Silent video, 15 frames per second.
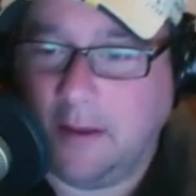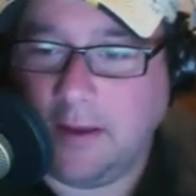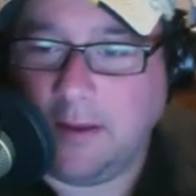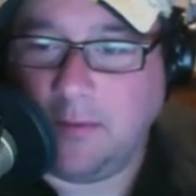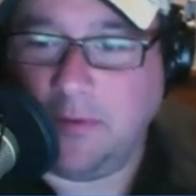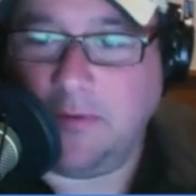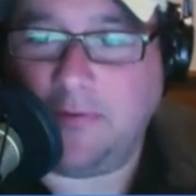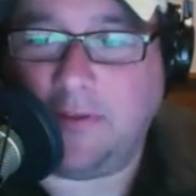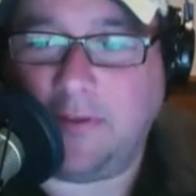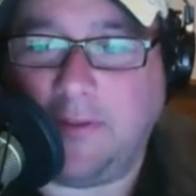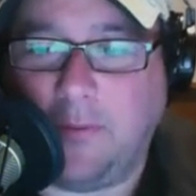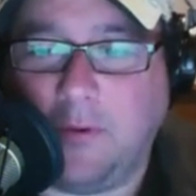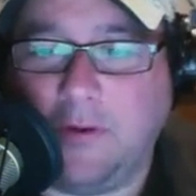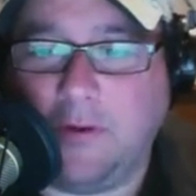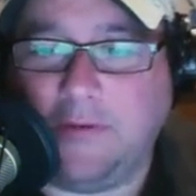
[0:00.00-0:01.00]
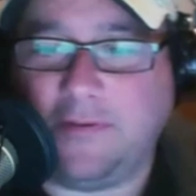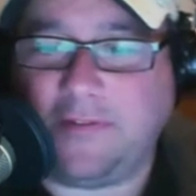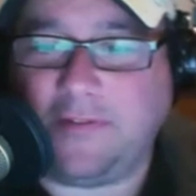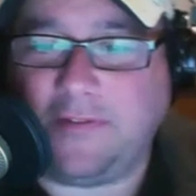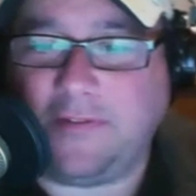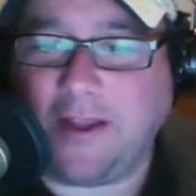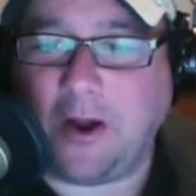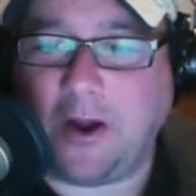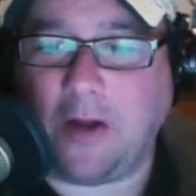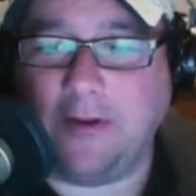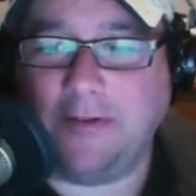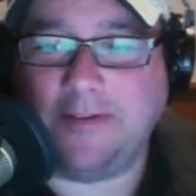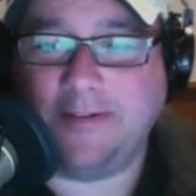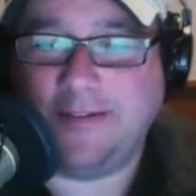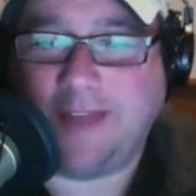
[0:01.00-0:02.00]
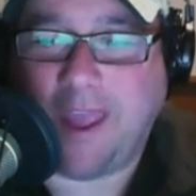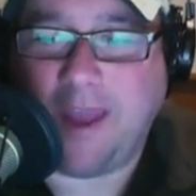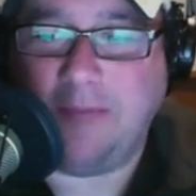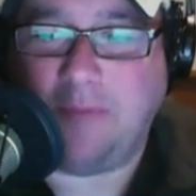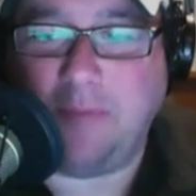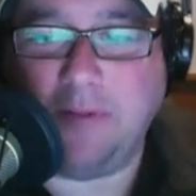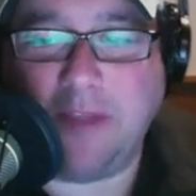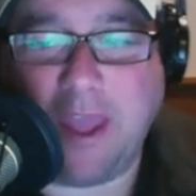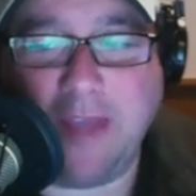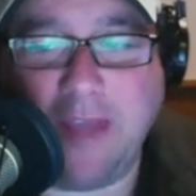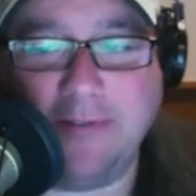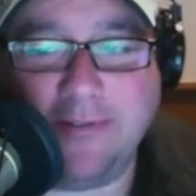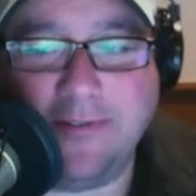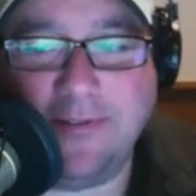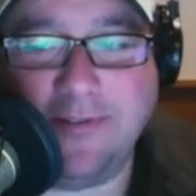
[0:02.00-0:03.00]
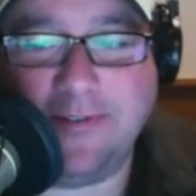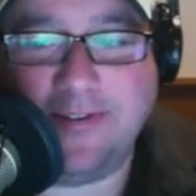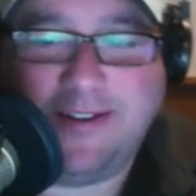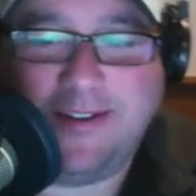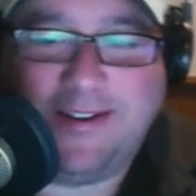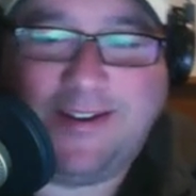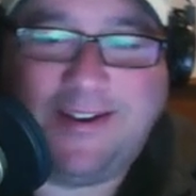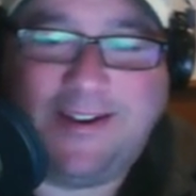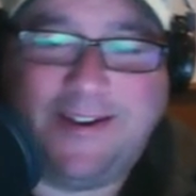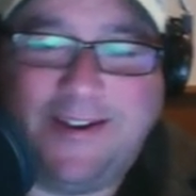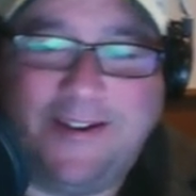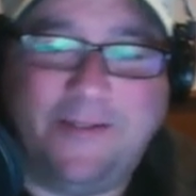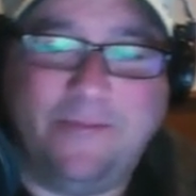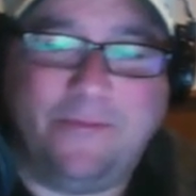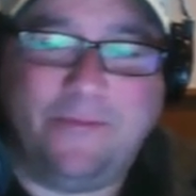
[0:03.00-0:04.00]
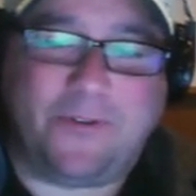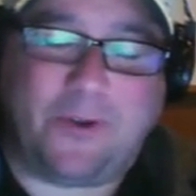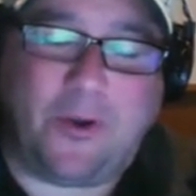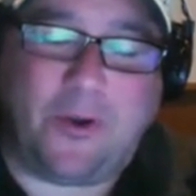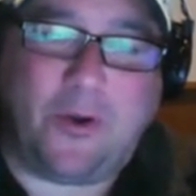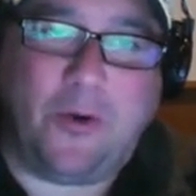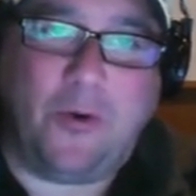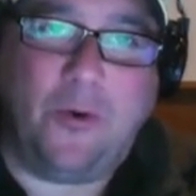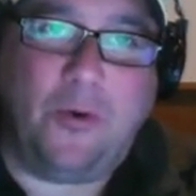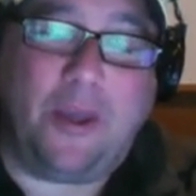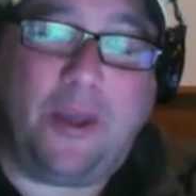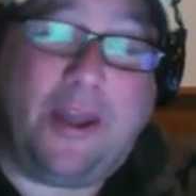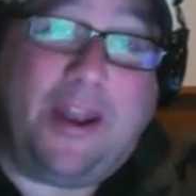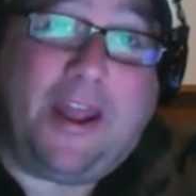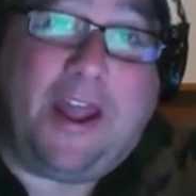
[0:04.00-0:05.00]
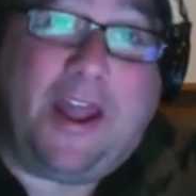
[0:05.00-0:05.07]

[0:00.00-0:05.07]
when you say the word stay current and publications. So and I do